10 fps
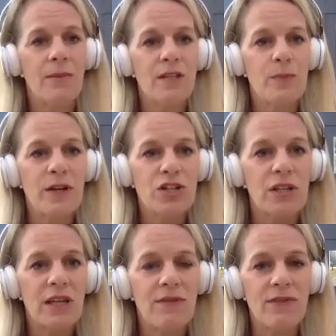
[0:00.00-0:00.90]

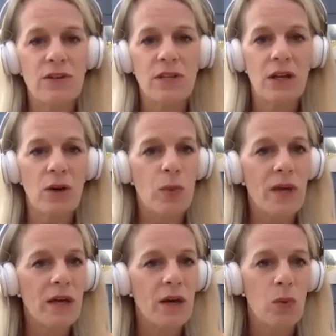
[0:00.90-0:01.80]
especially if there's like a
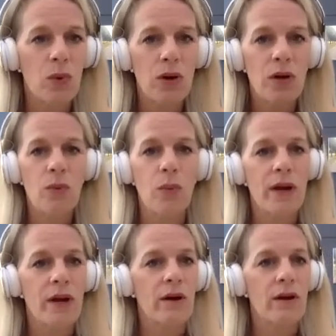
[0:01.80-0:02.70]
week at work
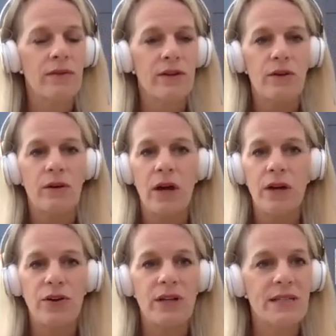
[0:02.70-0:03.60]
where they're
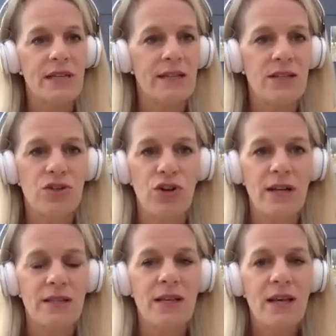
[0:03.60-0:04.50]
under intense stress,